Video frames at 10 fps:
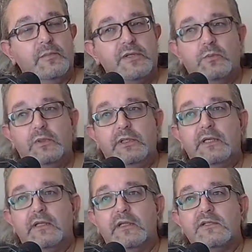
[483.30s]
this
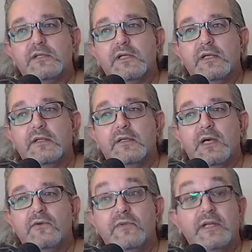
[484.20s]
week, they're saying that
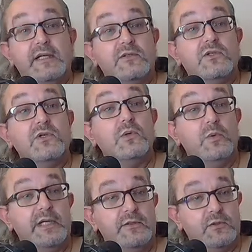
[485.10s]
over the next 2
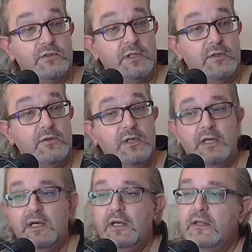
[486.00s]
weeks or so,
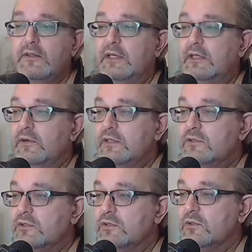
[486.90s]
they're going
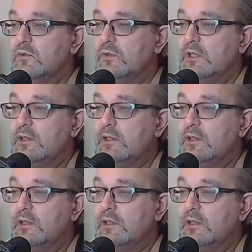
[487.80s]
to